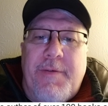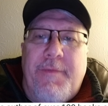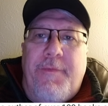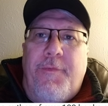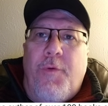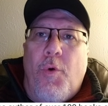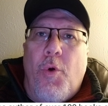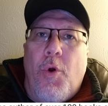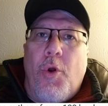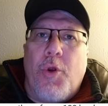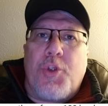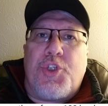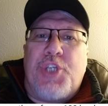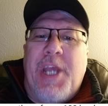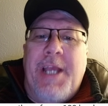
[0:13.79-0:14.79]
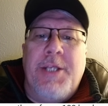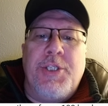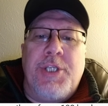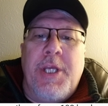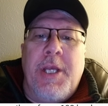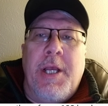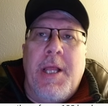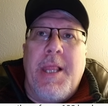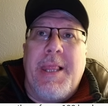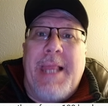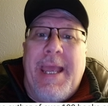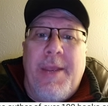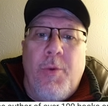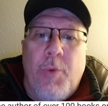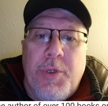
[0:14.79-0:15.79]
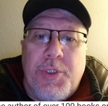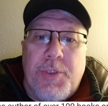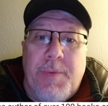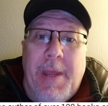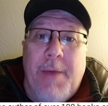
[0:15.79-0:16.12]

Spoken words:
for changing language.